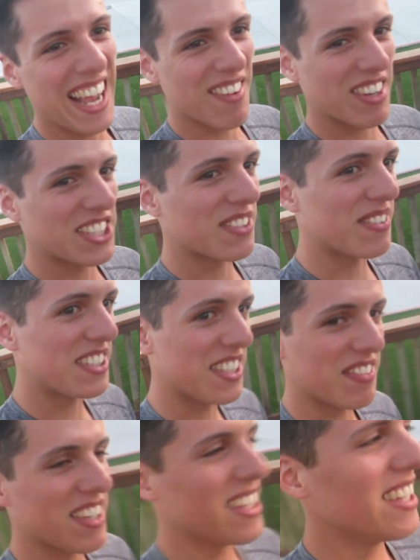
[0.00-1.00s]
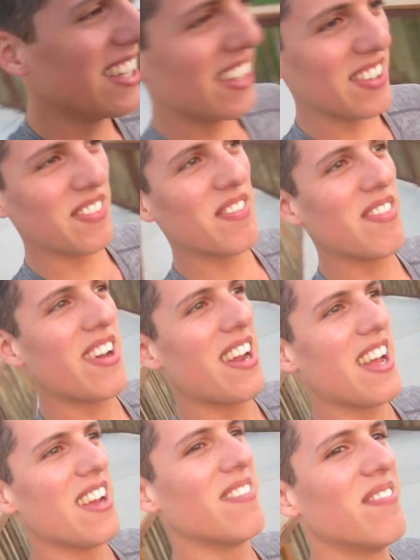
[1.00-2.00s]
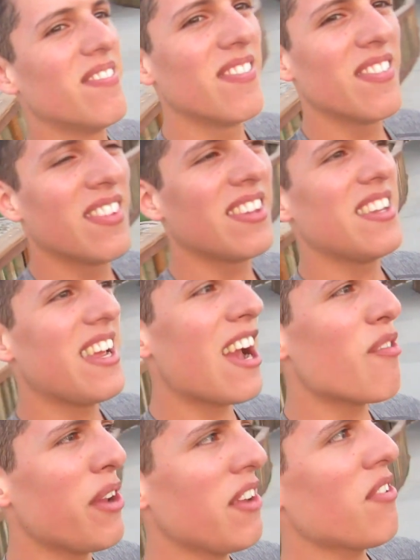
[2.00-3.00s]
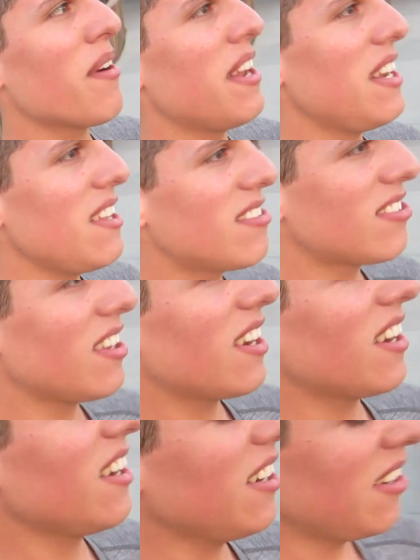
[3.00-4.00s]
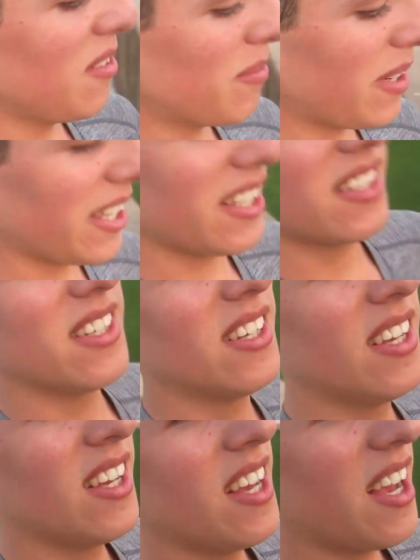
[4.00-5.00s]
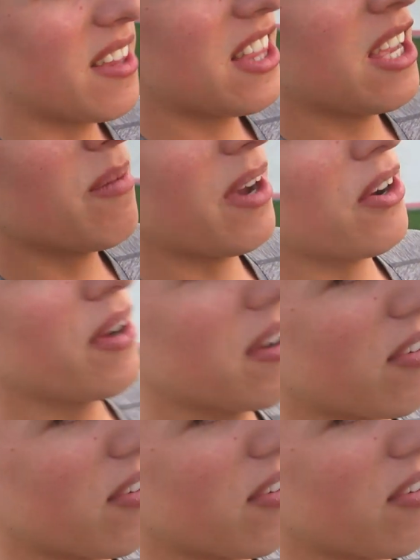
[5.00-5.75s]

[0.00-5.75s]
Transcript: I watch too much TV. Yeah. But um, yeah, I'm waiting for my niece here. But thinking about going